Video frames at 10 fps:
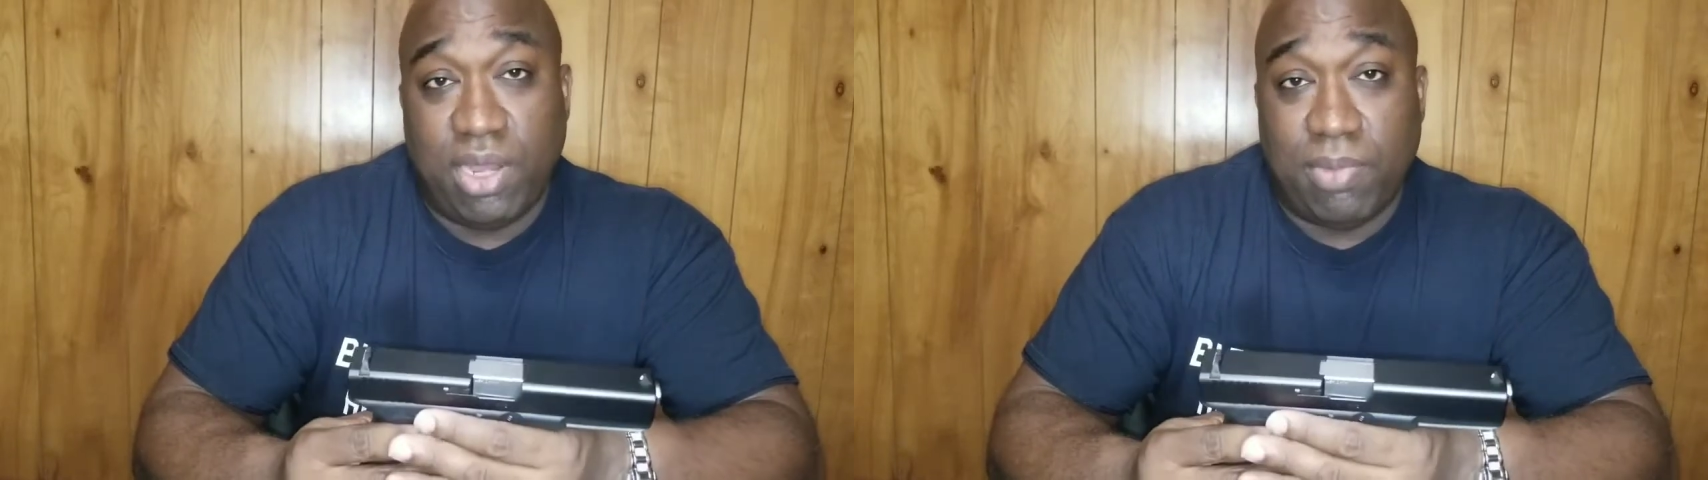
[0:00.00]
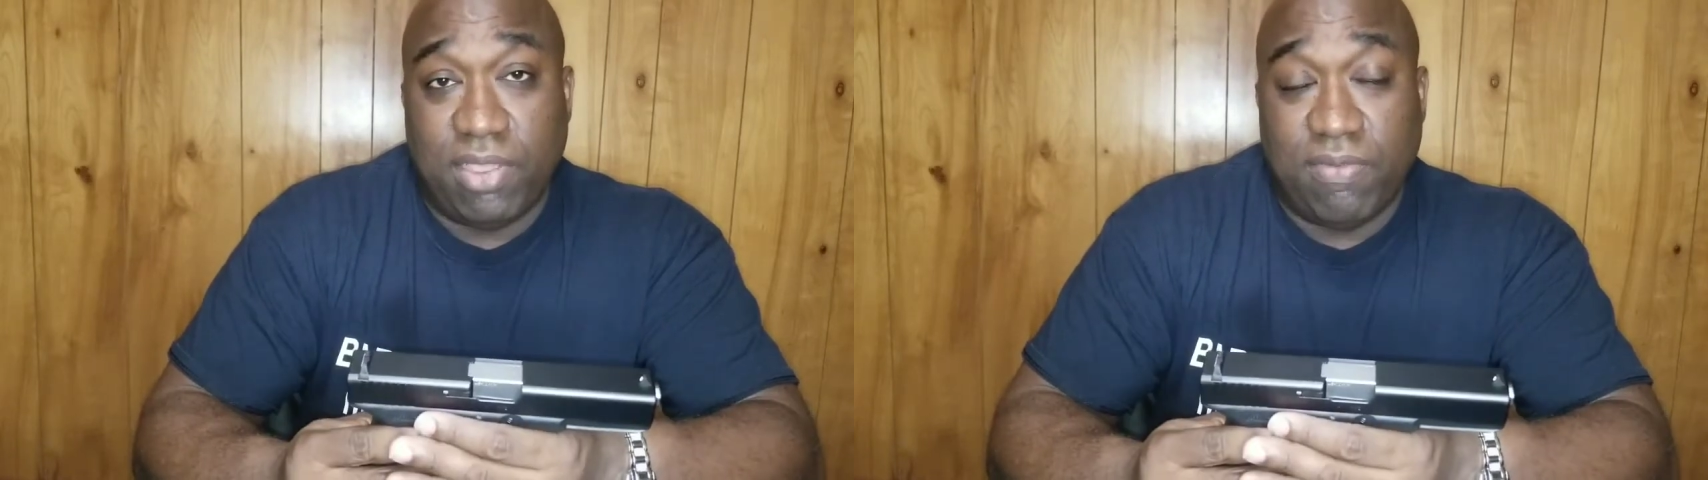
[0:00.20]

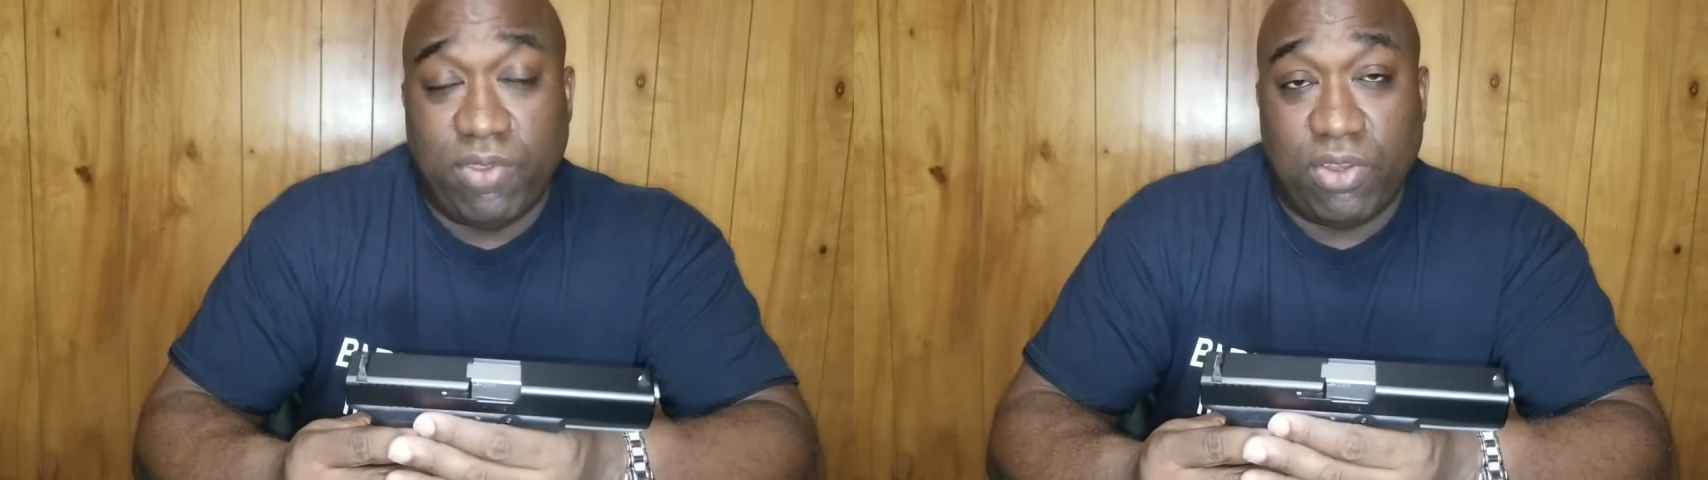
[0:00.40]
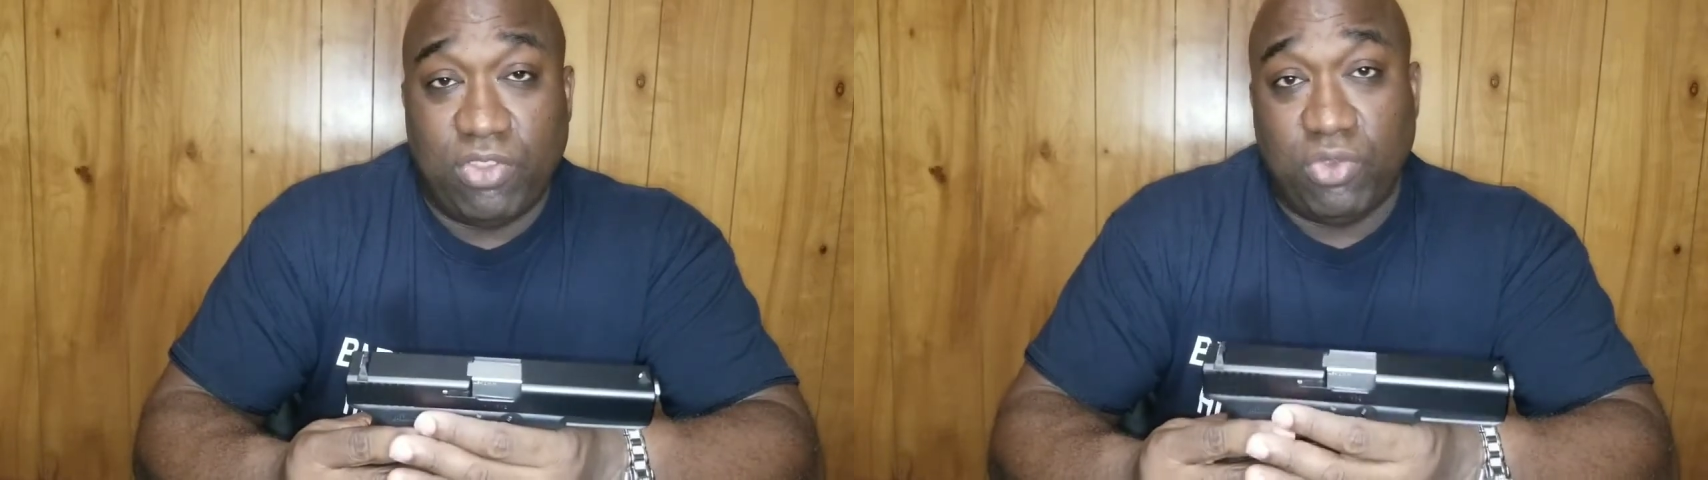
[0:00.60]
I'm going to
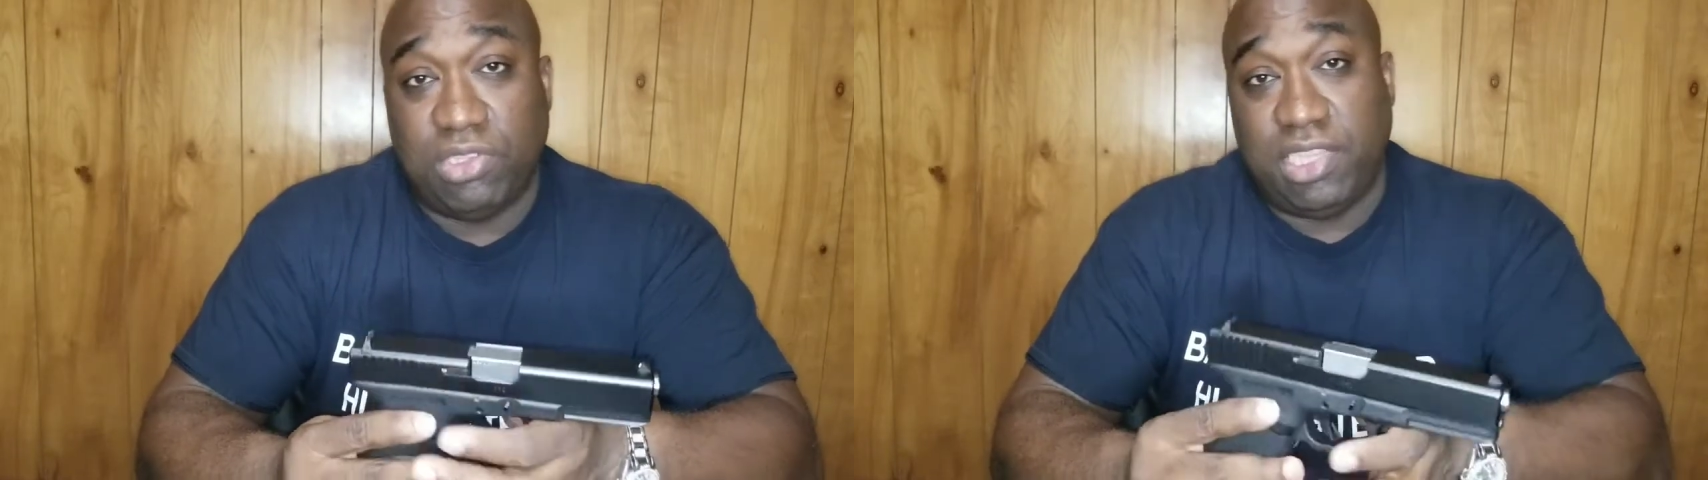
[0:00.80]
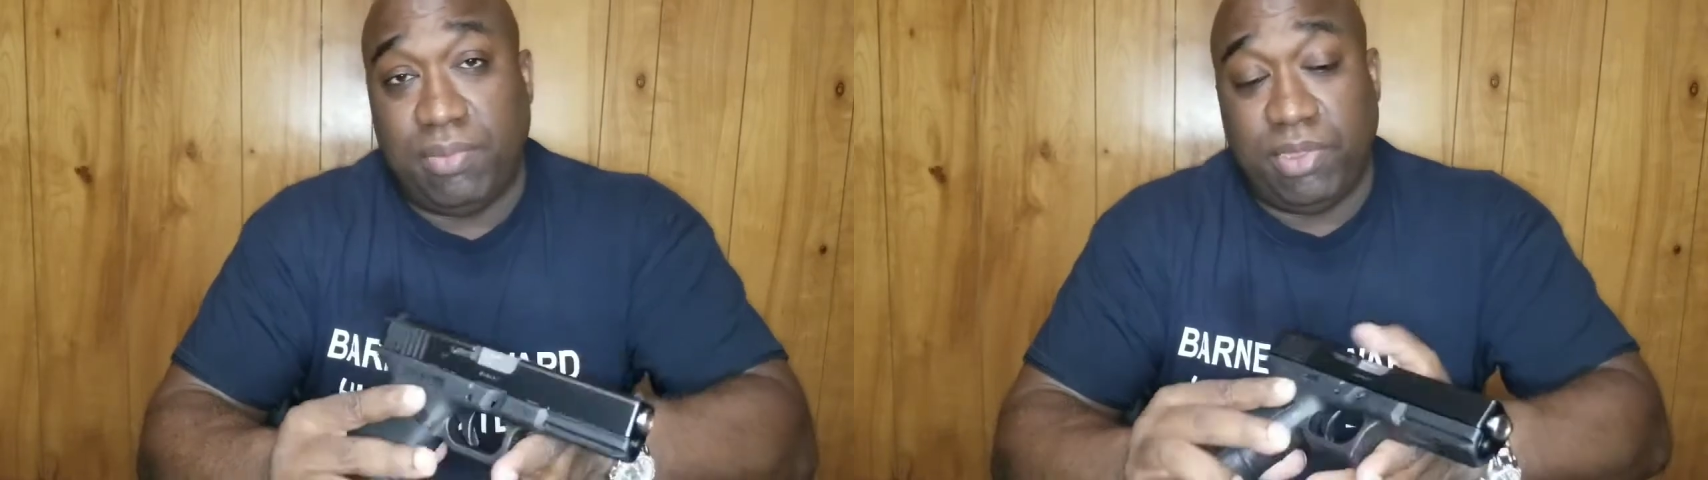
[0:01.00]
convert it to a 10